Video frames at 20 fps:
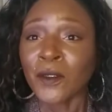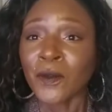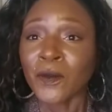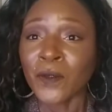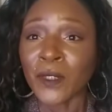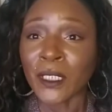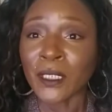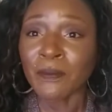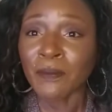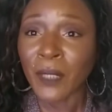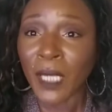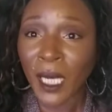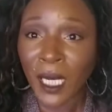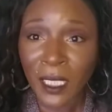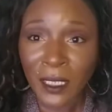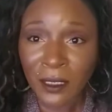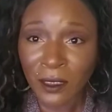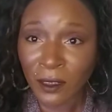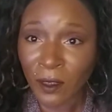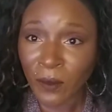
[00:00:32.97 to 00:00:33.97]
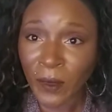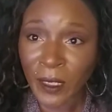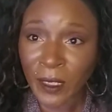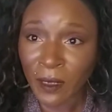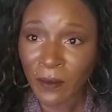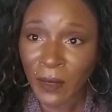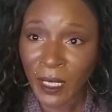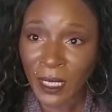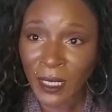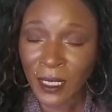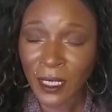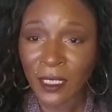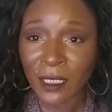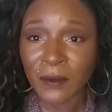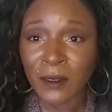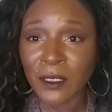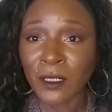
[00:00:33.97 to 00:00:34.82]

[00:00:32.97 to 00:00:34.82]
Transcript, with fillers: We buy so much makeup.